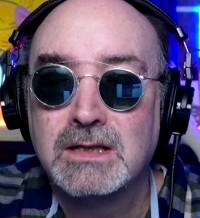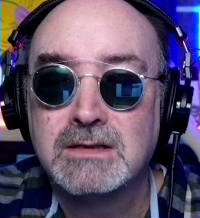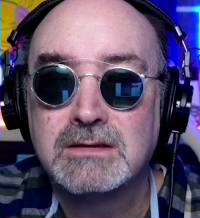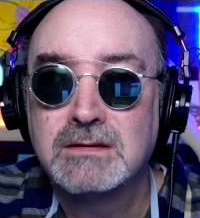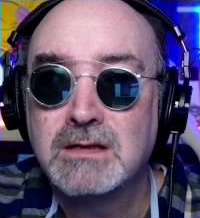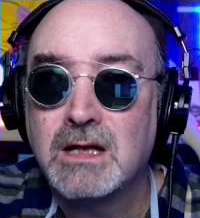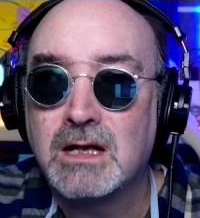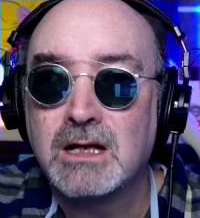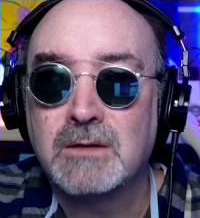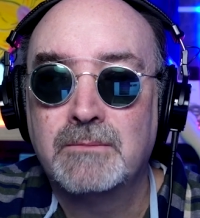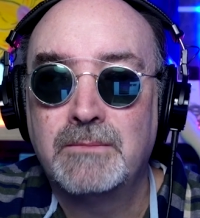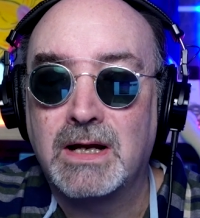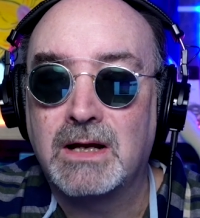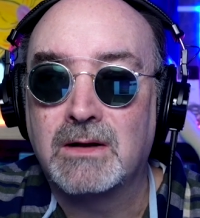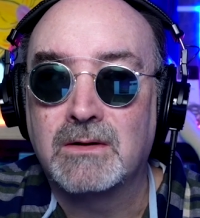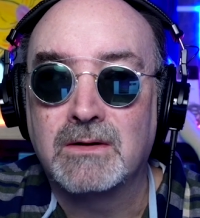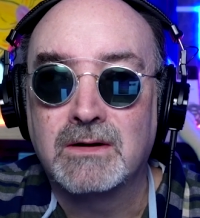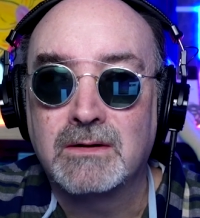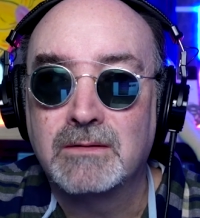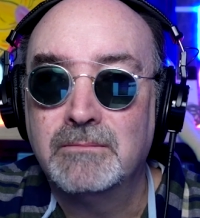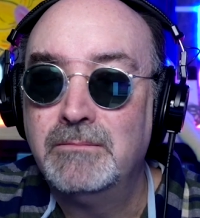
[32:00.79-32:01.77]
It's not
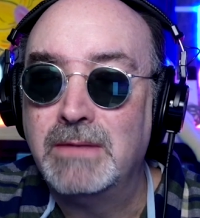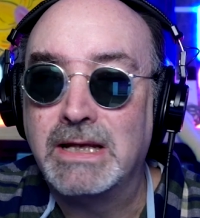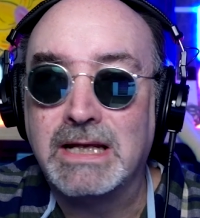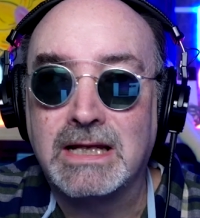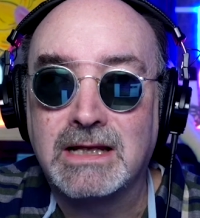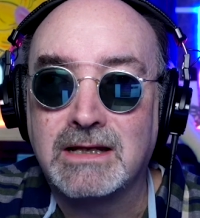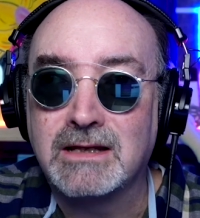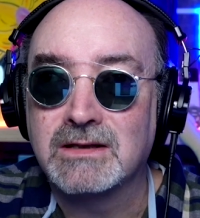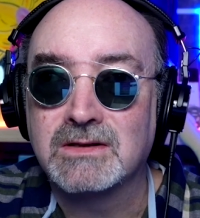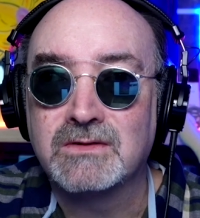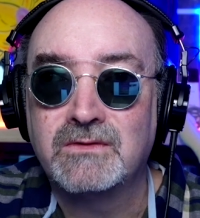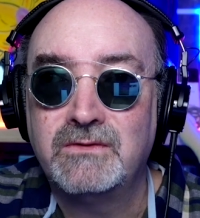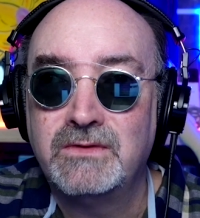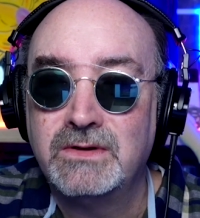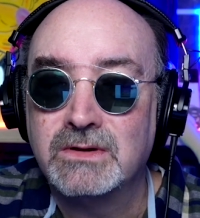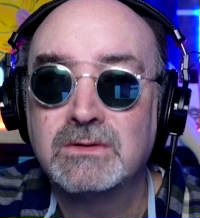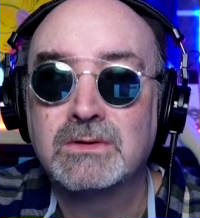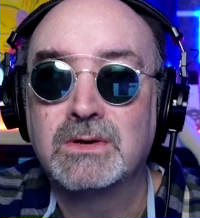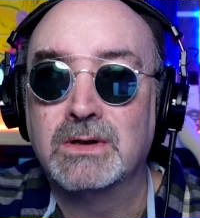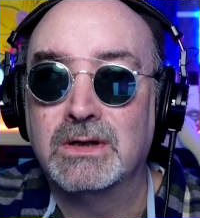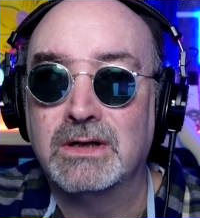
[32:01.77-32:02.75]
about making us
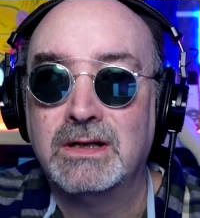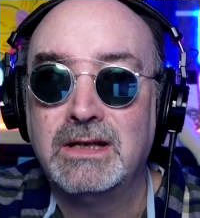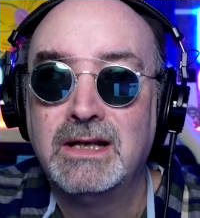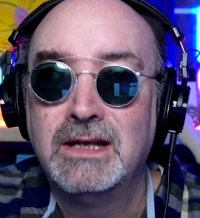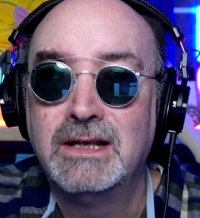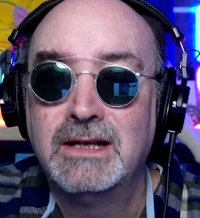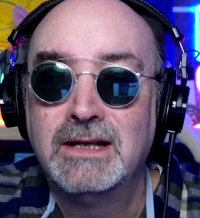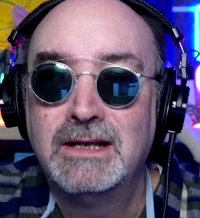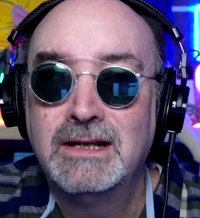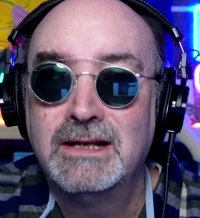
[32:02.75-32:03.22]
feel good.